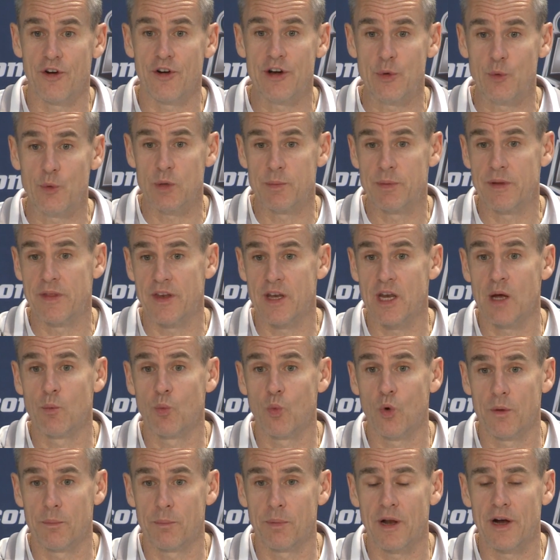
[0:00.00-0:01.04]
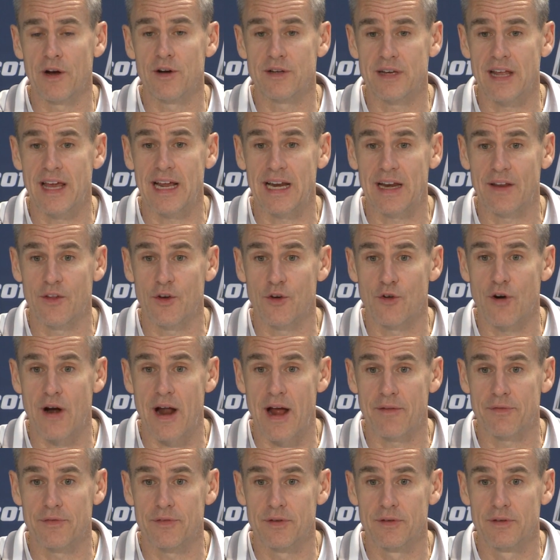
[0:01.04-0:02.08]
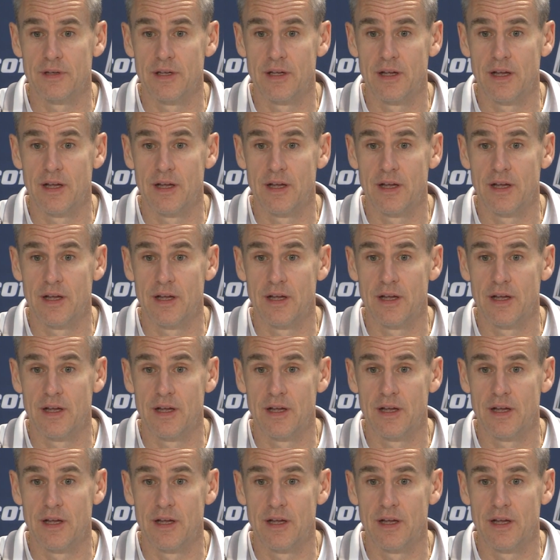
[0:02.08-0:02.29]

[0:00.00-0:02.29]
and he been the number one player taken in the draft.